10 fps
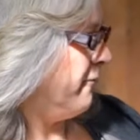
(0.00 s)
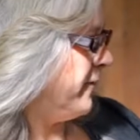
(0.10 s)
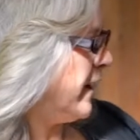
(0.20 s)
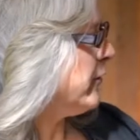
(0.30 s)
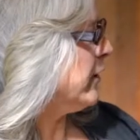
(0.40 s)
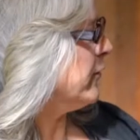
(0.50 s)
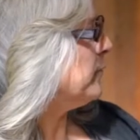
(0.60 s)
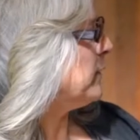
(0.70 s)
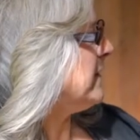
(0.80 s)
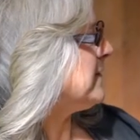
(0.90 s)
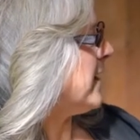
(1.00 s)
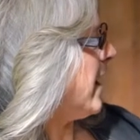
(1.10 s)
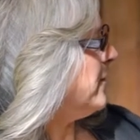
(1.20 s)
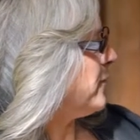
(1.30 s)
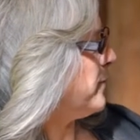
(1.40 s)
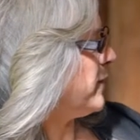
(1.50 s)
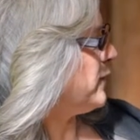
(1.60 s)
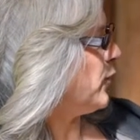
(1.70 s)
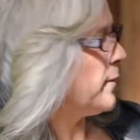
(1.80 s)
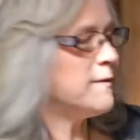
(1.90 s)
very good place to hide from the
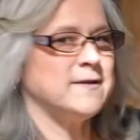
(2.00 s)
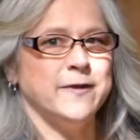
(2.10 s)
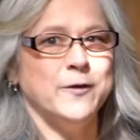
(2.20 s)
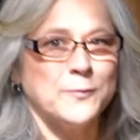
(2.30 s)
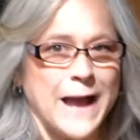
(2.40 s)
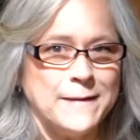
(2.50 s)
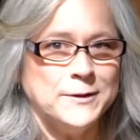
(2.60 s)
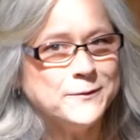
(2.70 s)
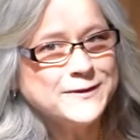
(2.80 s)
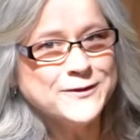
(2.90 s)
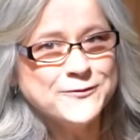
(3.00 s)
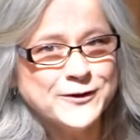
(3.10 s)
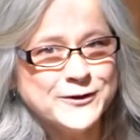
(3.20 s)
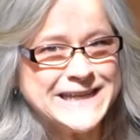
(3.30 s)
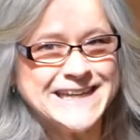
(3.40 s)
storm," said the rabbit with the furry